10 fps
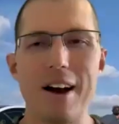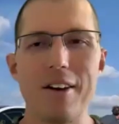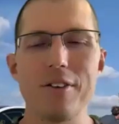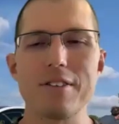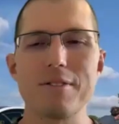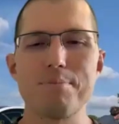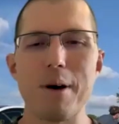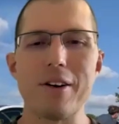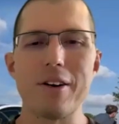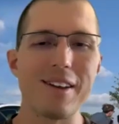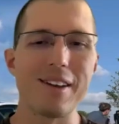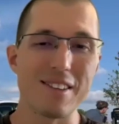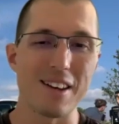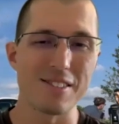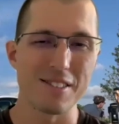think it's better than the
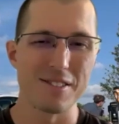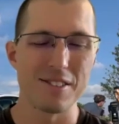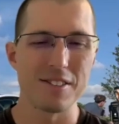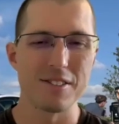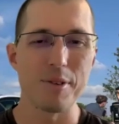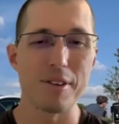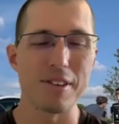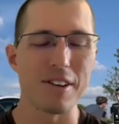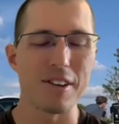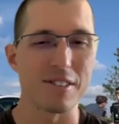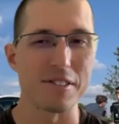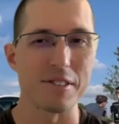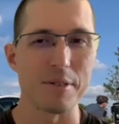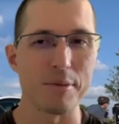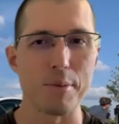Tesla system. The Tesla system is
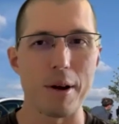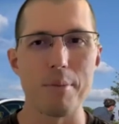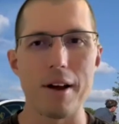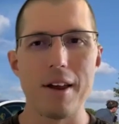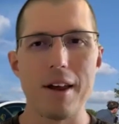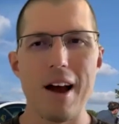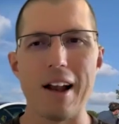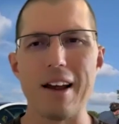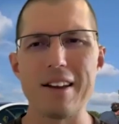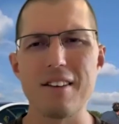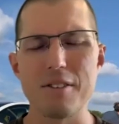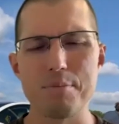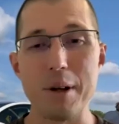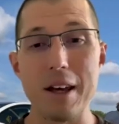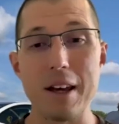better, but I like that it's
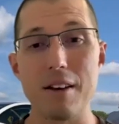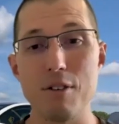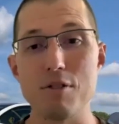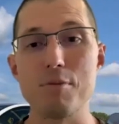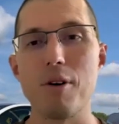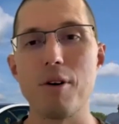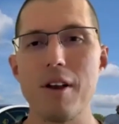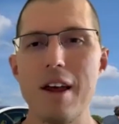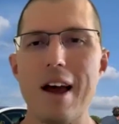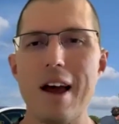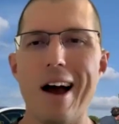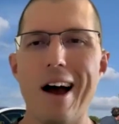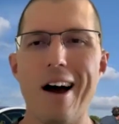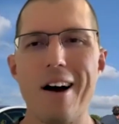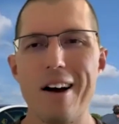big and usable.
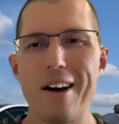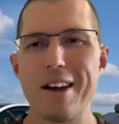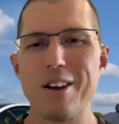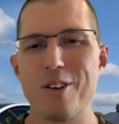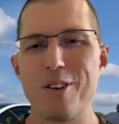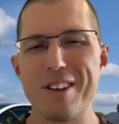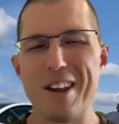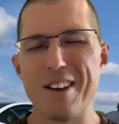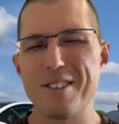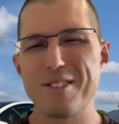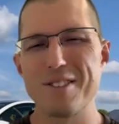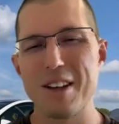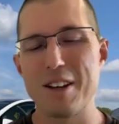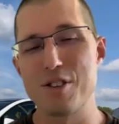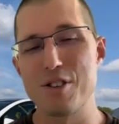They
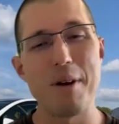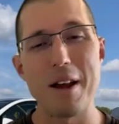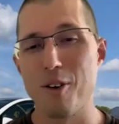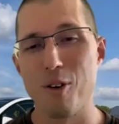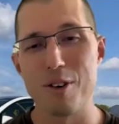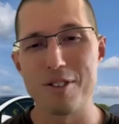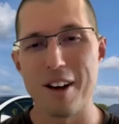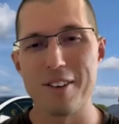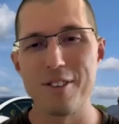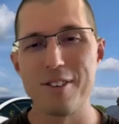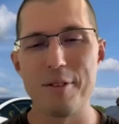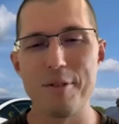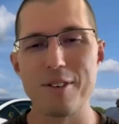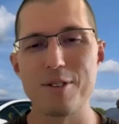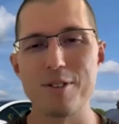should have made it horizontal. I mean,
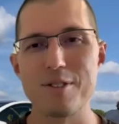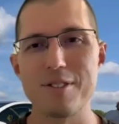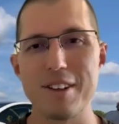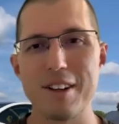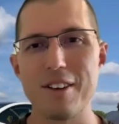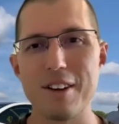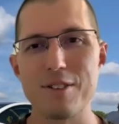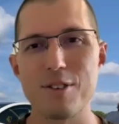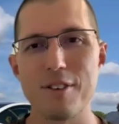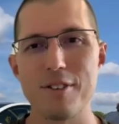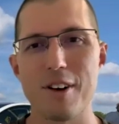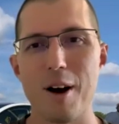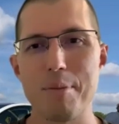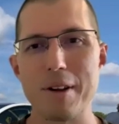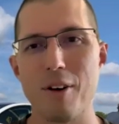this was, they sort of
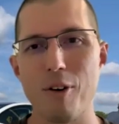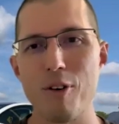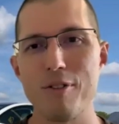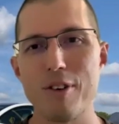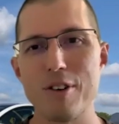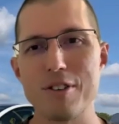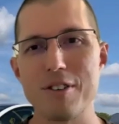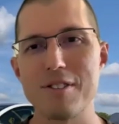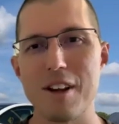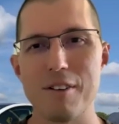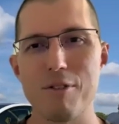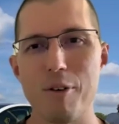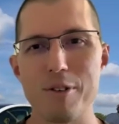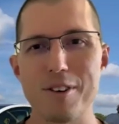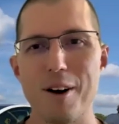copied the old version instead of what
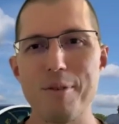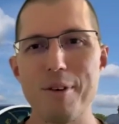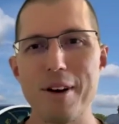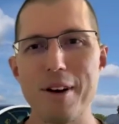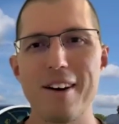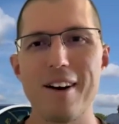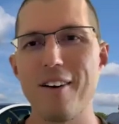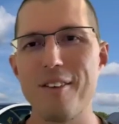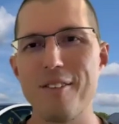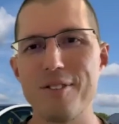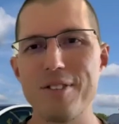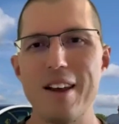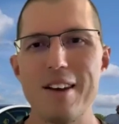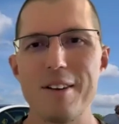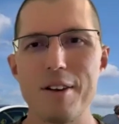was coming.
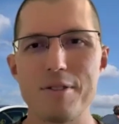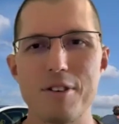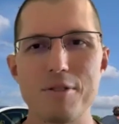It's just much more